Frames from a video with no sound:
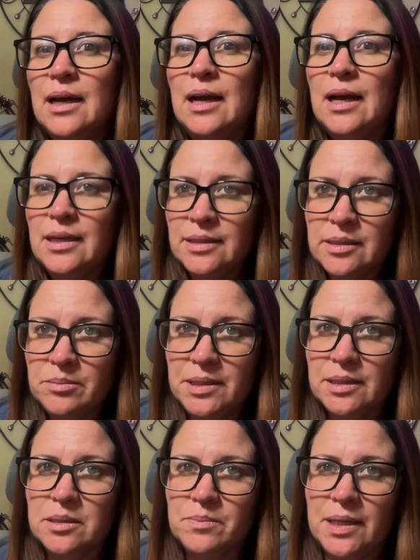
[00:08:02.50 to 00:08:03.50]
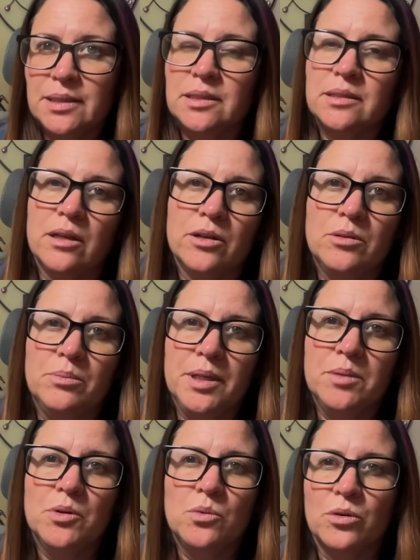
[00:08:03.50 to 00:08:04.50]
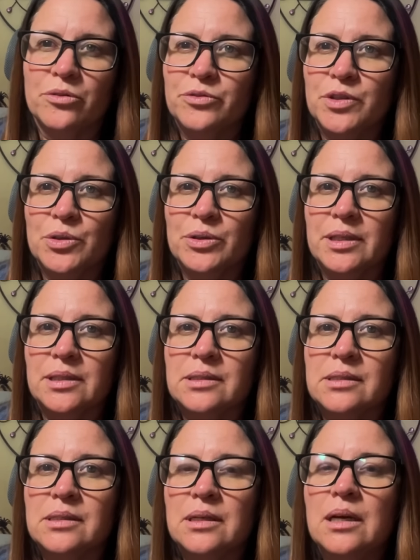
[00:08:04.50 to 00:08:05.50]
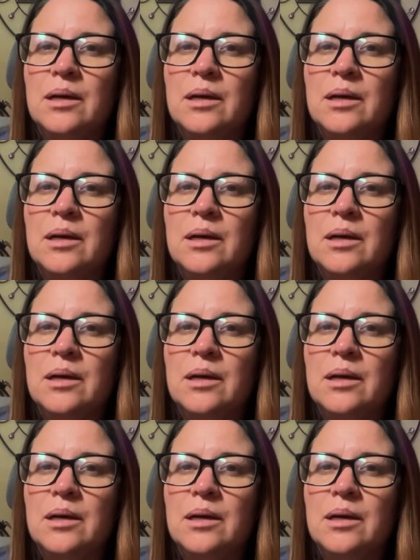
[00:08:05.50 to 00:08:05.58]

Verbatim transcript: As to be expected, local people were furious.